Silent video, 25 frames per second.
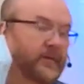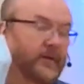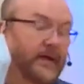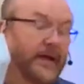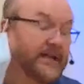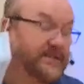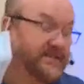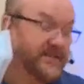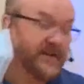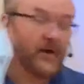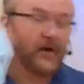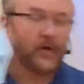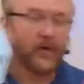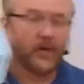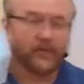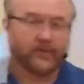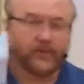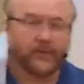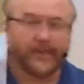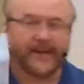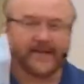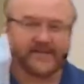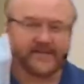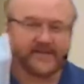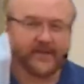actually all
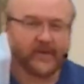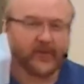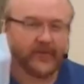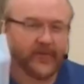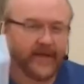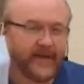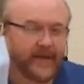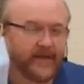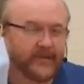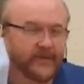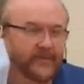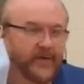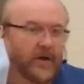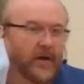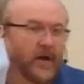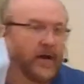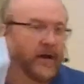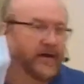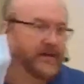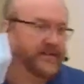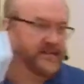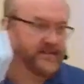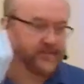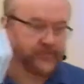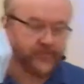over Mexico, they have
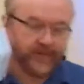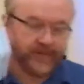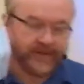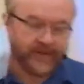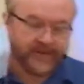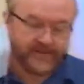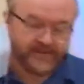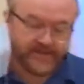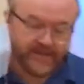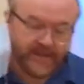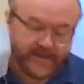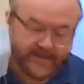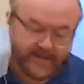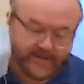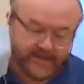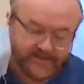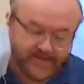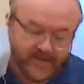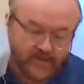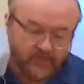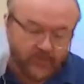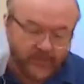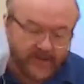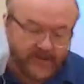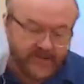hot springs. And in
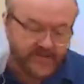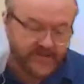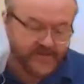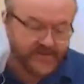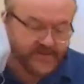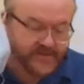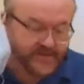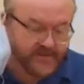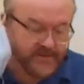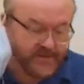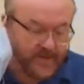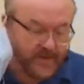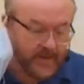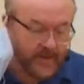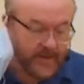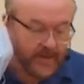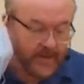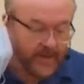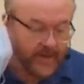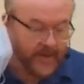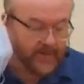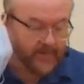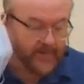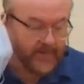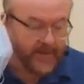some regions,
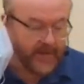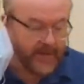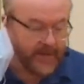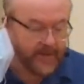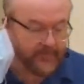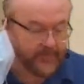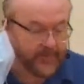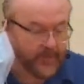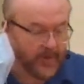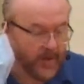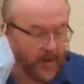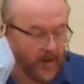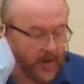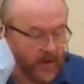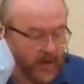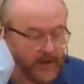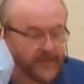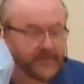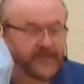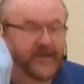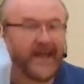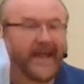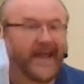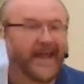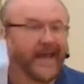they have a
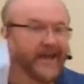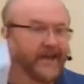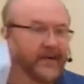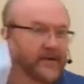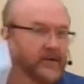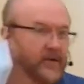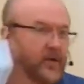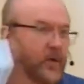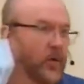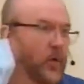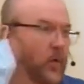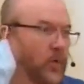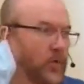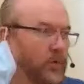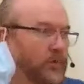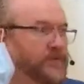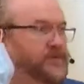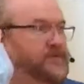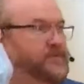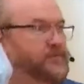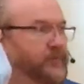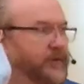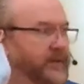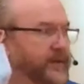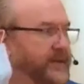hot and cold
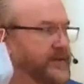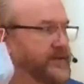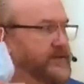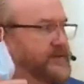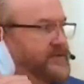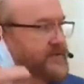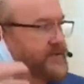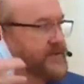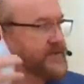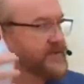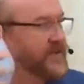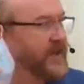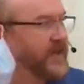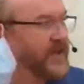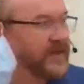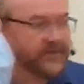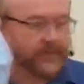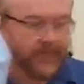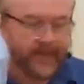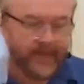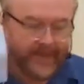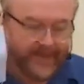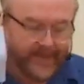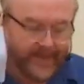springs side by